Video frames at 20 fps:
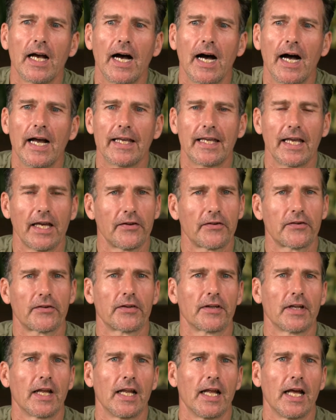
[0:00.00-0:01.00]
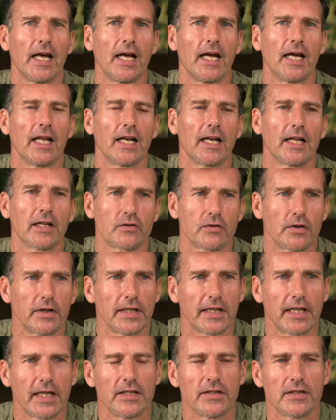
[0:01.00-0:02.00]
I guess an
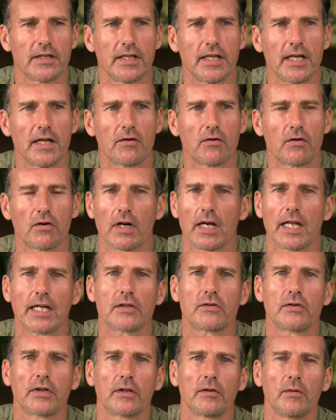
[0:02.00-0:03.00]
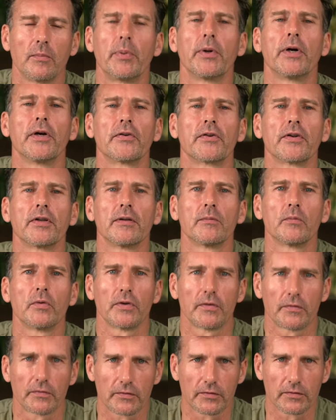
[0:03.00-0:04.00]
electronic engineer or an electrical person
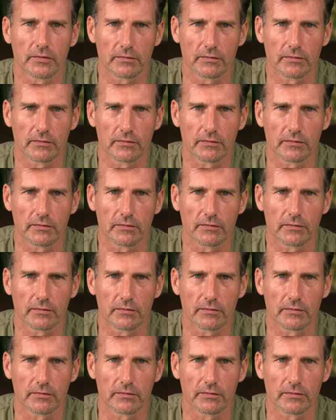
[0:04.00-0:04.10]
would have